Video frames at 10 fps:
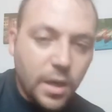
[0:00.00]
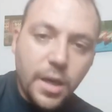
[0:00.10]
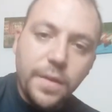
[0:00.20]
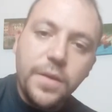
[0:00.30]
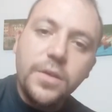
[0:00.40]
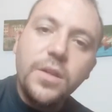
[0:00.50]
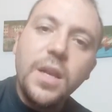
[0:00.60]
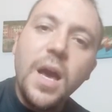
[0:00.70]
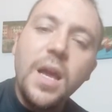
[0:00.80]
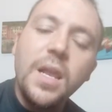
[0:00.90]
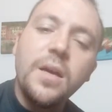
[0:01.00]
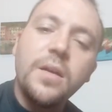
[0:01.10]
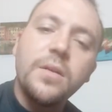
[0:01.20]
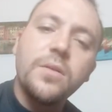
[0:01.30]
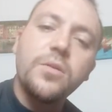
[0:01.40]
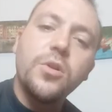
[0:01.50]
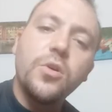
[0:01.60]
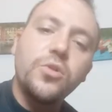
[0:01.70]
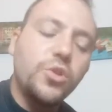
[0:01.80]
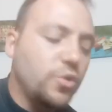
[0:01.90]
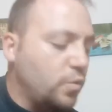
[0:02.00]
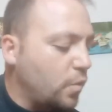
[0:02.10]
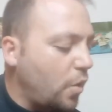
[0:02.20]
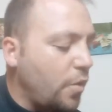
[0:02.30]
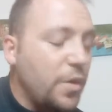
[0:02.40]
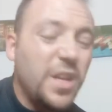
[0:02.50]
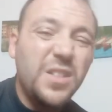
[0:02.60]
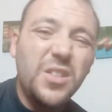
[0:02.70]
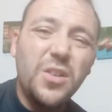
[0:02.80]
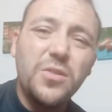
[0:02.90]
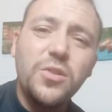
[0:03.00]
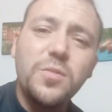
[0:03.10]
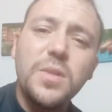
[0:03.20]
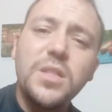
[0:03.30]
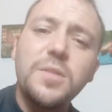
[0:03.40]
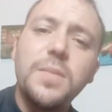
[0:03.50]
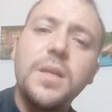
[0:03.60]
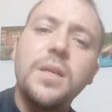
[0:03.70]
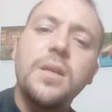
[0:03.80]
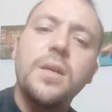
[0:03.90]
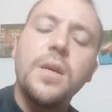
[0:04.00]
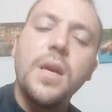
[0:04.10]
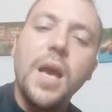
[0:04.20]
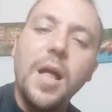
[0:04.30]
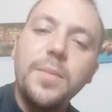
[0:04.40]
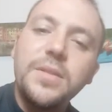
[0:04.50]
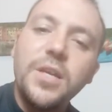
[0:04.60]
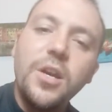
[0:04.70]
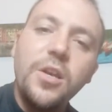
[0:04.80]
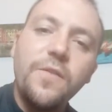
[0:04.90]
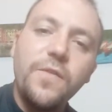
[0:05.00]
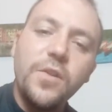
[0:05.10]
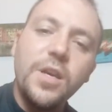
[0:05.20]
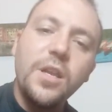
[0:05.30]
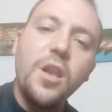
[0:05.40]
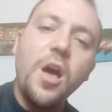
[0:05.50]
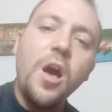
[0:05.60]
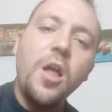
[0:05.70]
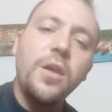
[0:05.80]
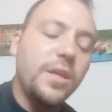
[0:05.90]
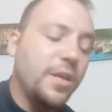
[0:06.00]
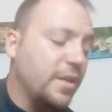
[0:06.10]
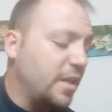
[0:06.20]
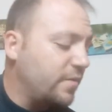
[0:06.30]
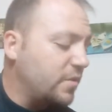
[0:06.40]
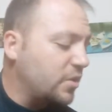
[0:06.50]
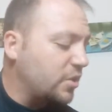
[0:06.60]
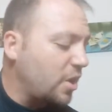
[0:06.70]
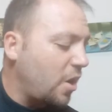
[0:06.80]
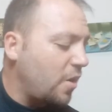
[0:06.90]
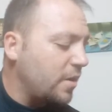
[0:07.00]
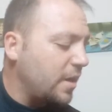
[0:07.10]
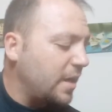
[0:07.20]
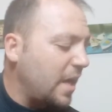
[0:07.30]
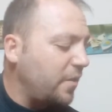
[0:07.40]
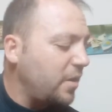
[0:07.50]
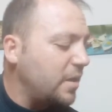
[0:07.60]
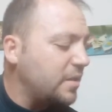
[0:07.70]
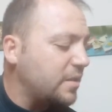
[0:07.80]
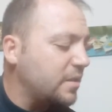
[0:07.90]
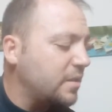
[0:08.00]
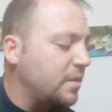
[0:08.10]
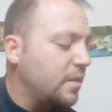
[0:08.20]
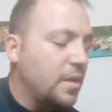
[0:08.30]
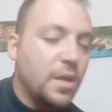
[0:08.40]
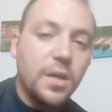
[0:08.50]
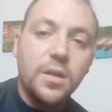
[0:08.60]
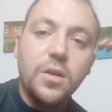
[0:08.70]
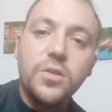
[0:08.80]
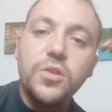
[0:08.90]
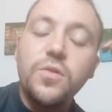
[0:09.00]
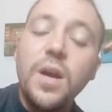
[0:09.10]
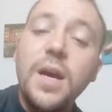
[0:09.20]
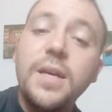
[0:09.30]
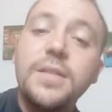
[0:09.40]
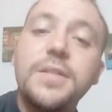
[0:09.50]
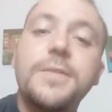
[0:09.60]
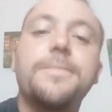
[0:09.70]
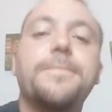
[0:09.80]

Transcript: Hey dear Delilah, don't you worry and don't you miss me. I'll be there if you can lonely. Give the song another listen. Close your eyes.